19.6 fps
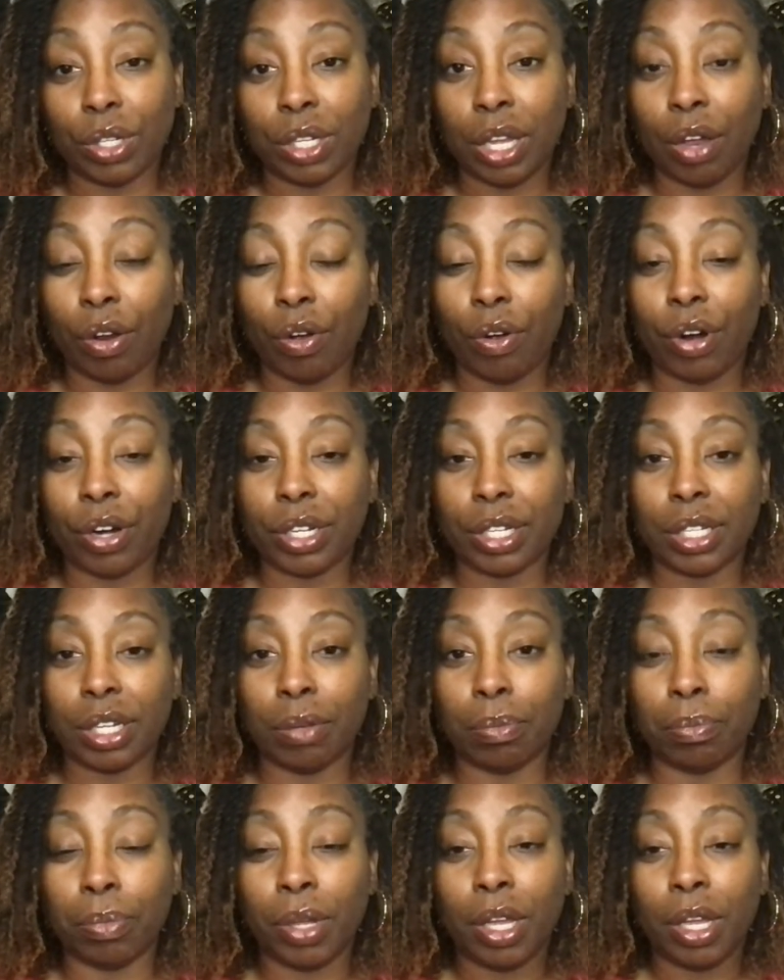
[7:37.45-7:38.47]
There are
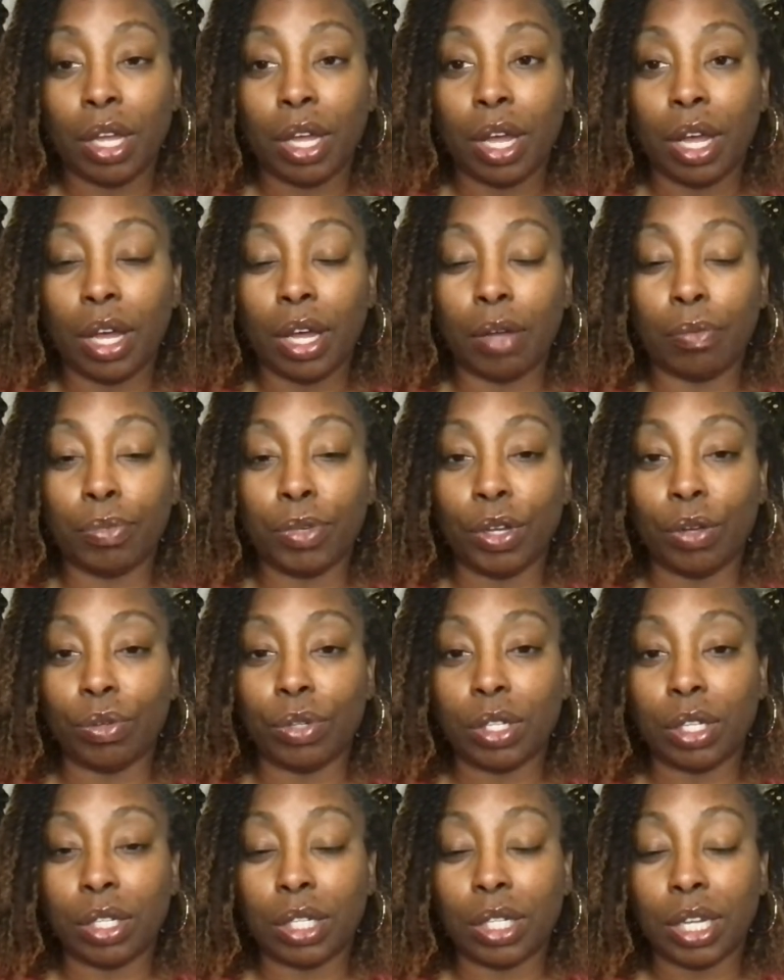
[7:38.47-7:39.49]
some
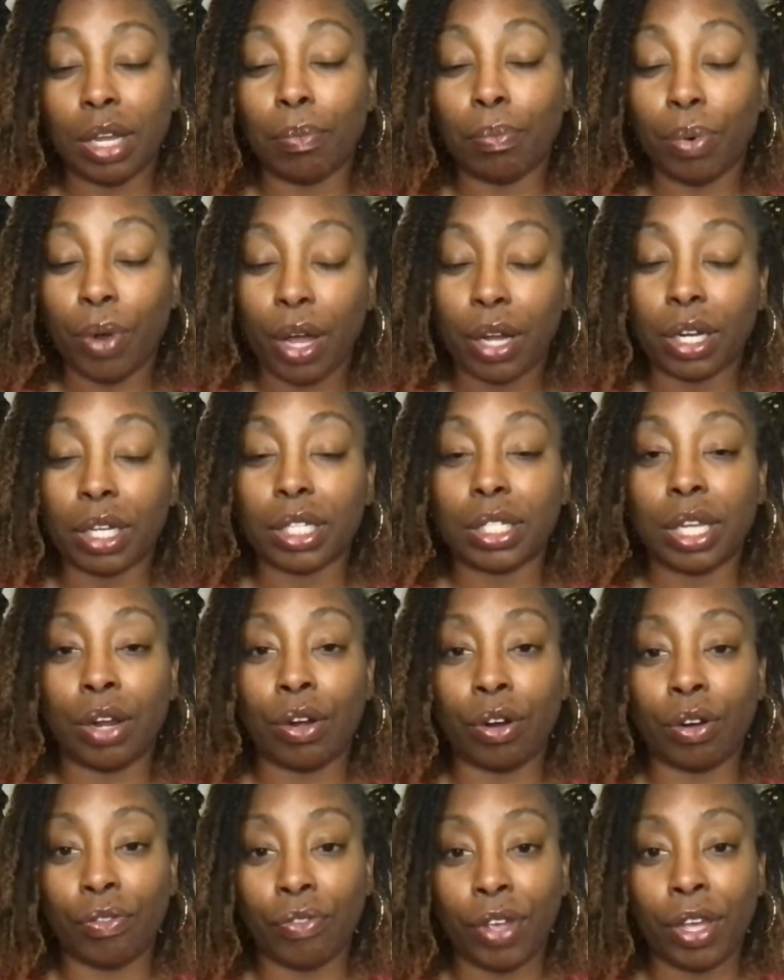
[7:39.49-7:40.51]
products that
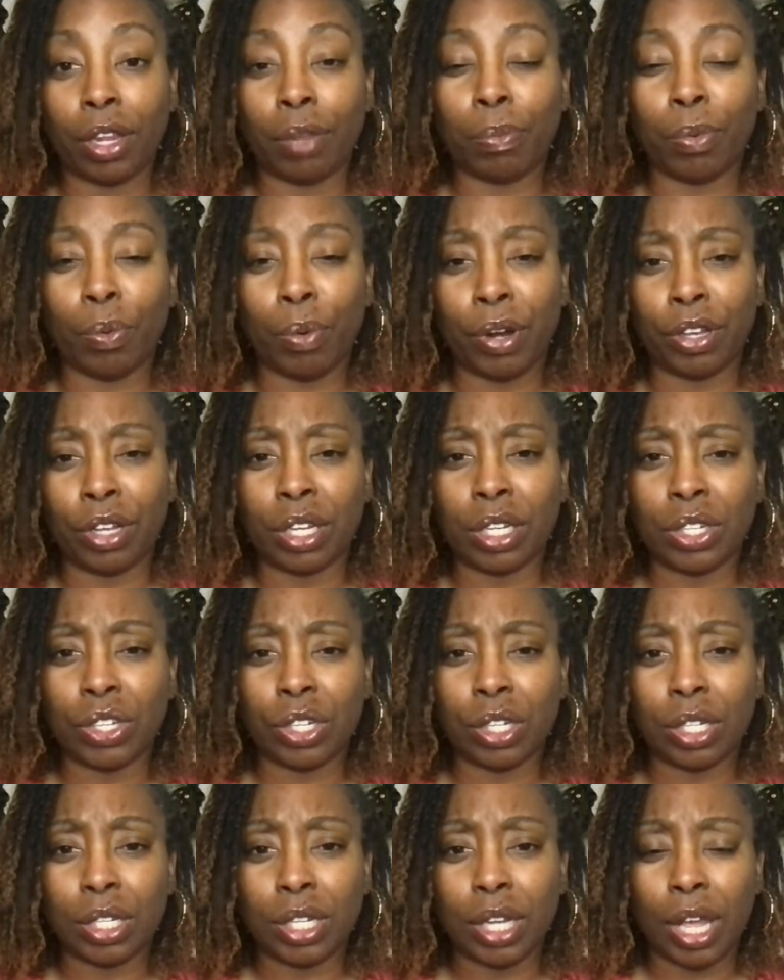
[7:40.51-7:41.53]
are available where you can
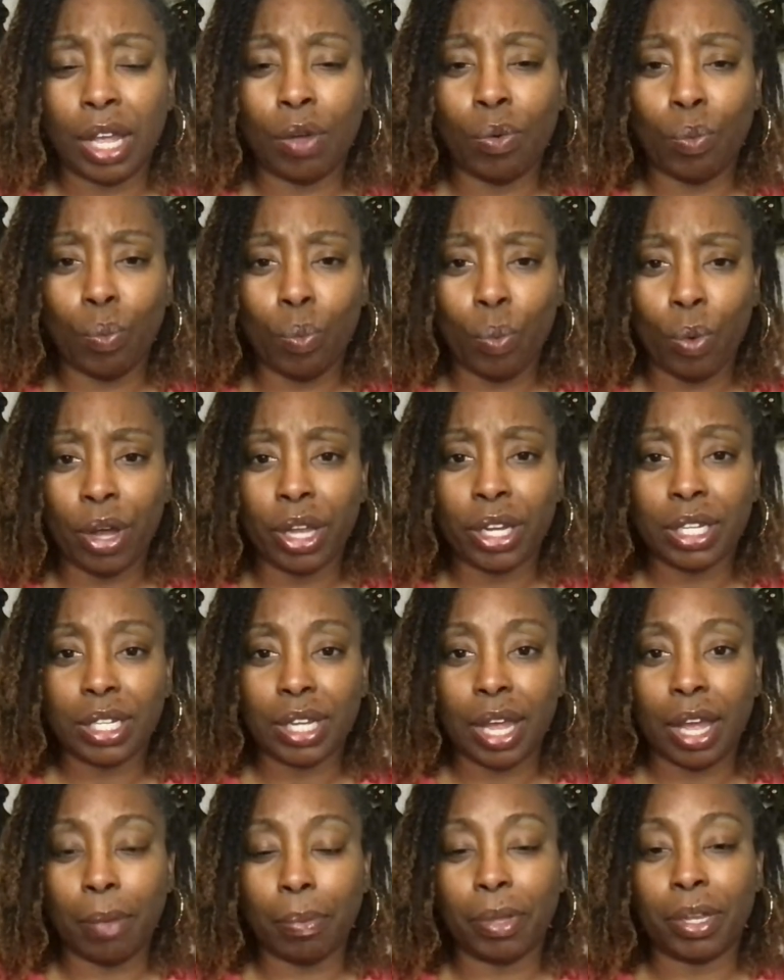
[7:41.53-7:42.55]
just take one
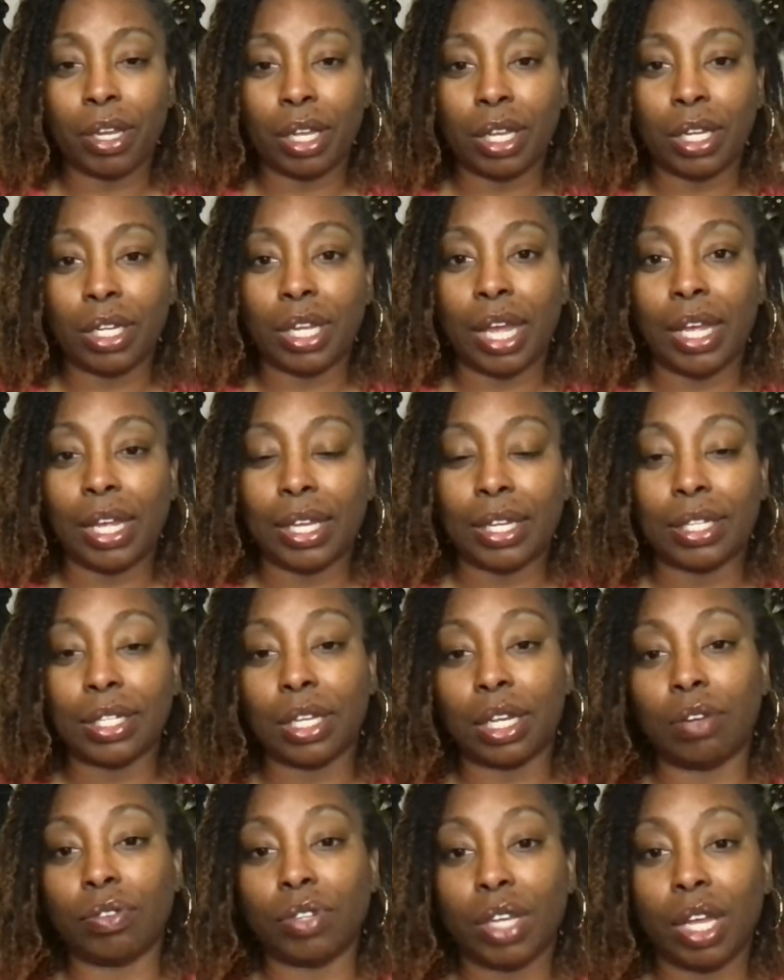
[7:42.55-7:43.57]
tablet a day
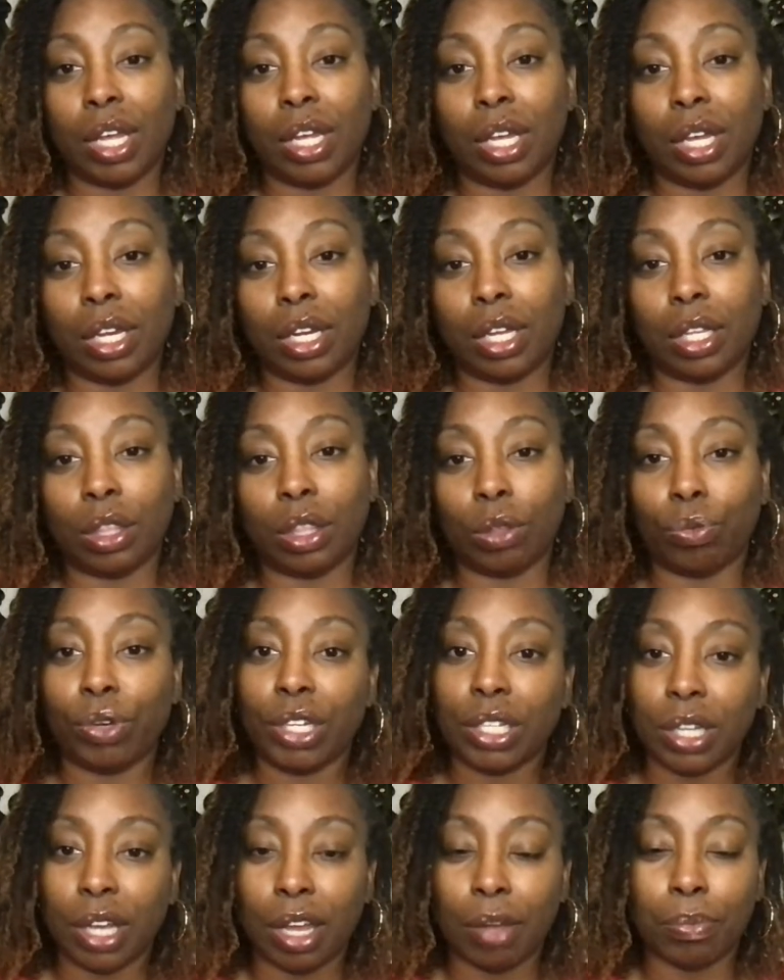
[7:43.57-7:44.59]
instead of taking it 3
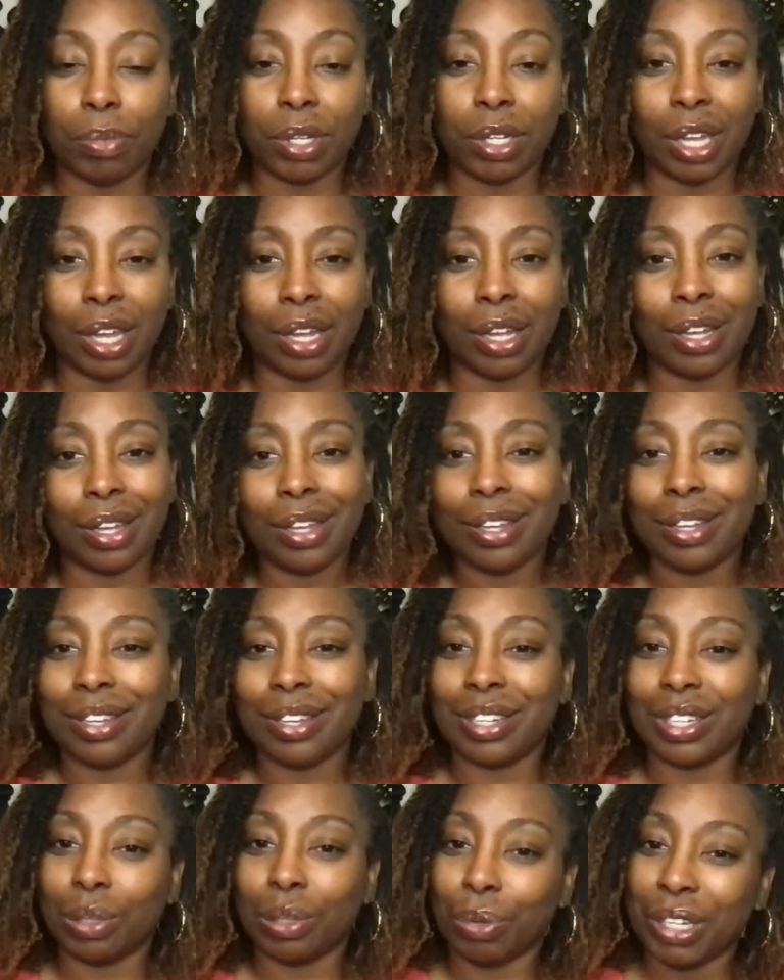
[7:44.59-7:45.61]
times a day,
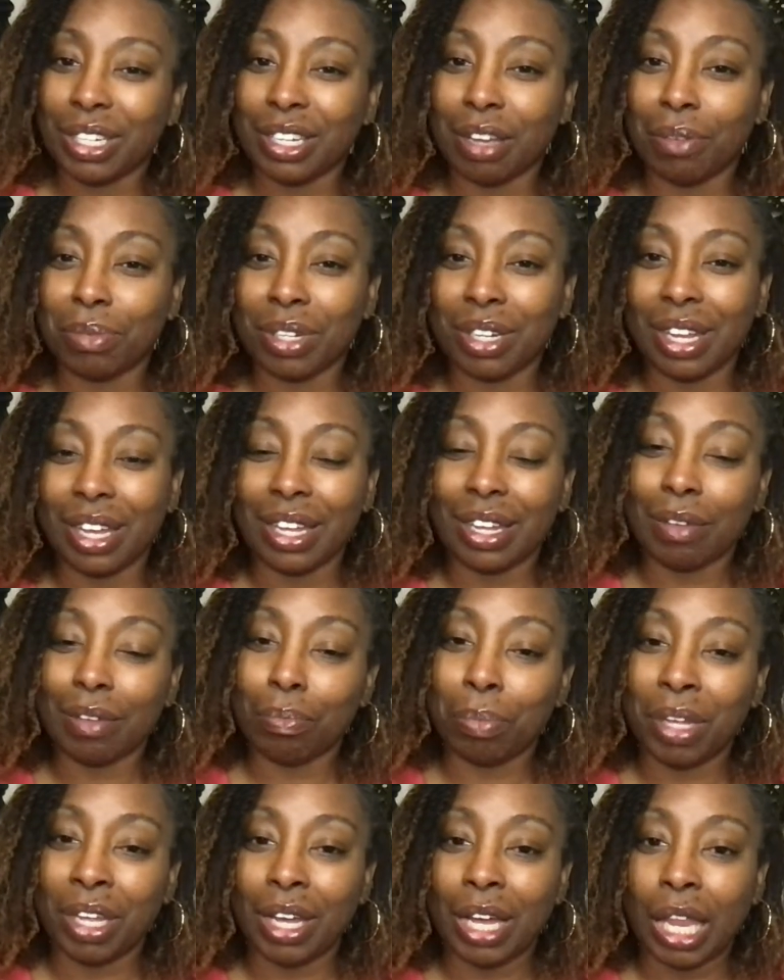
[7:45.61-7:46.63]
because 3 times a day
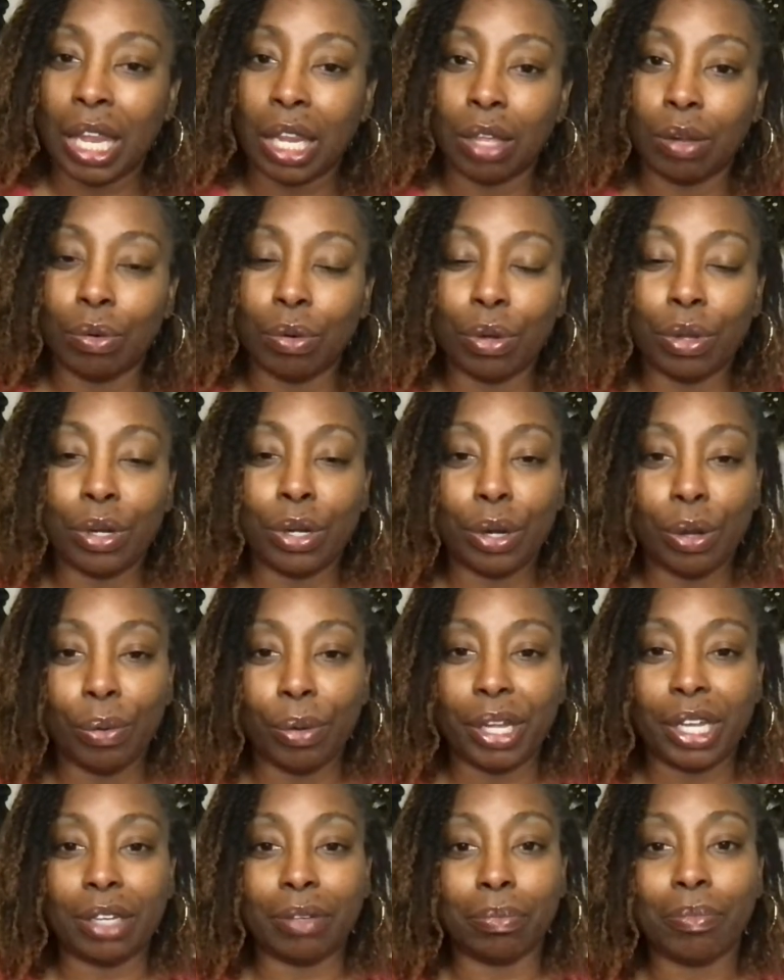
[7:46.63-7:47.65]
can be a little
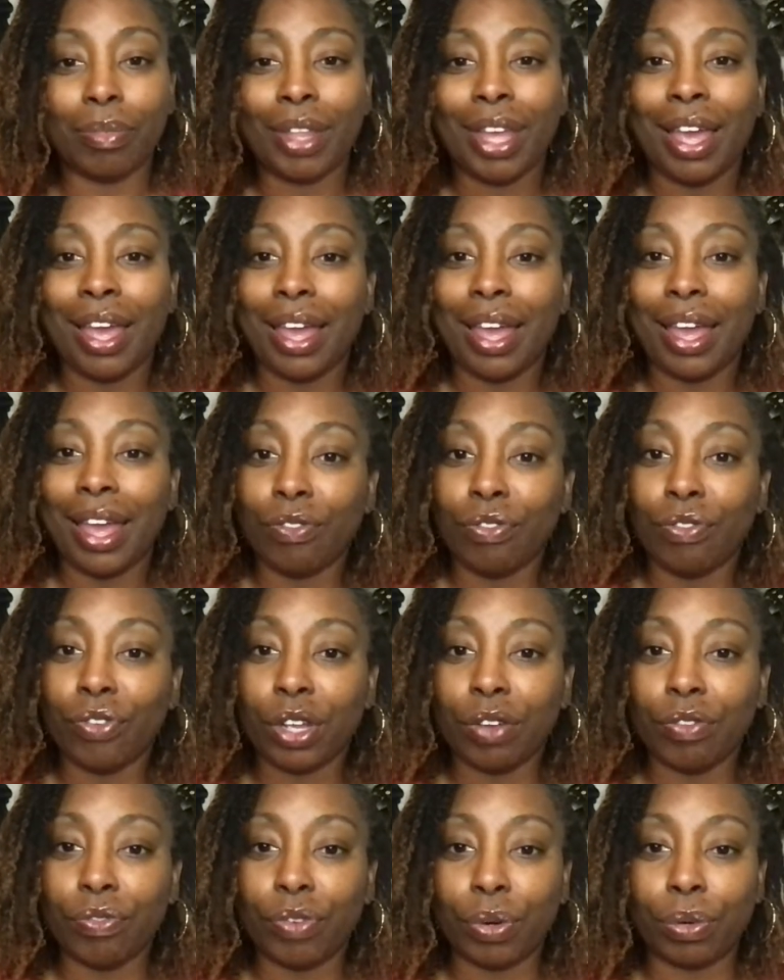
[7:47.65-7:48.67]
annoying and
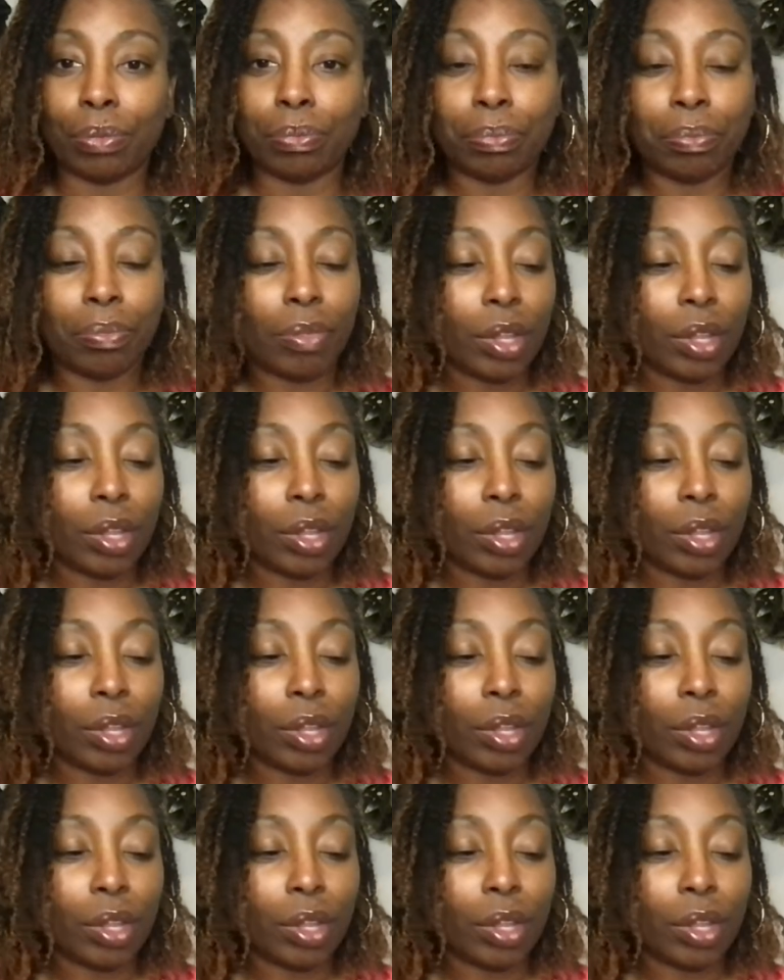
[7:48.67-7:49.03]
forgetful.